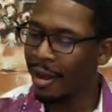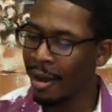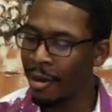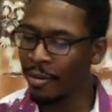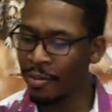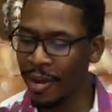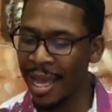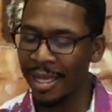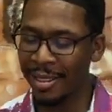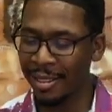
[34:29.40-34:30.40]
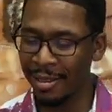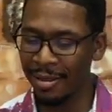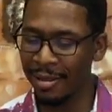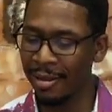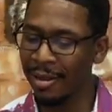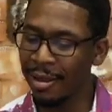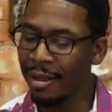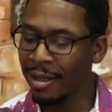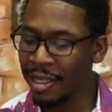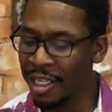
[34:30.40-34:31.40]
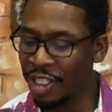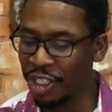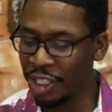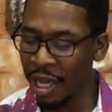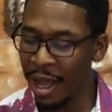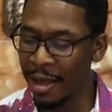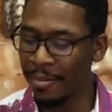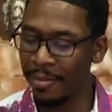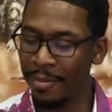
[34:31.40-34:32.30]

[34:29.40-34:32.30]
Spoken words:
All right. Good job.